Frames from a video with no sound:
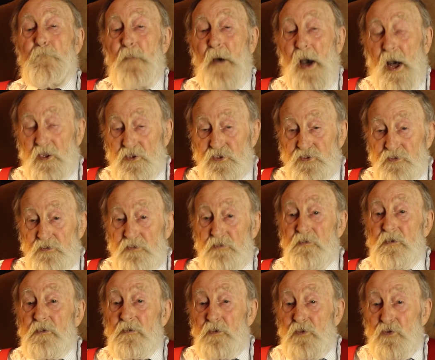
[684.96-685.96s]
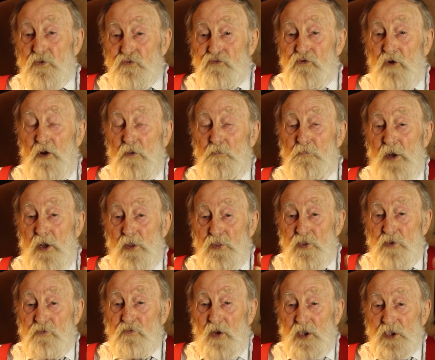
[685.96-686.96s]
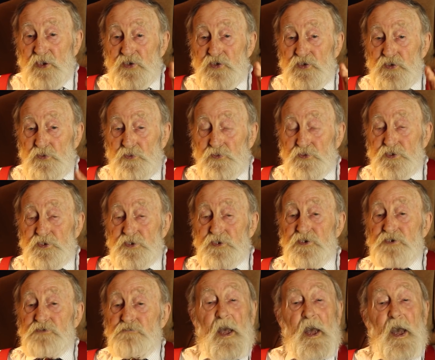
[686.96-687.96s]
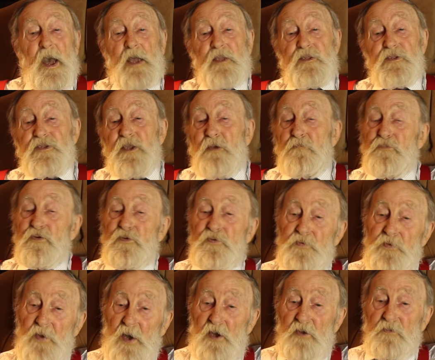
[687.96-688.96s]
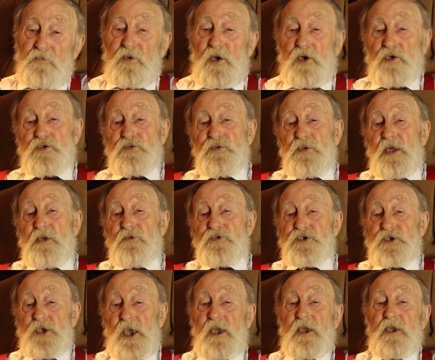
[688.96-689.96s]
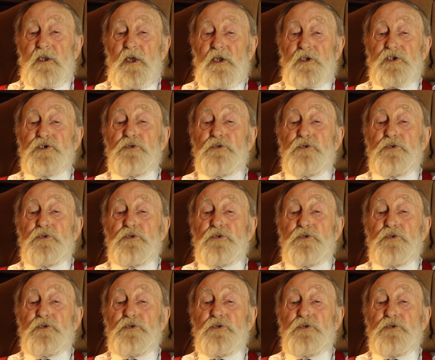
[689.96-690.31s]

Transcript: but from the right sources. And number five goes without saying, I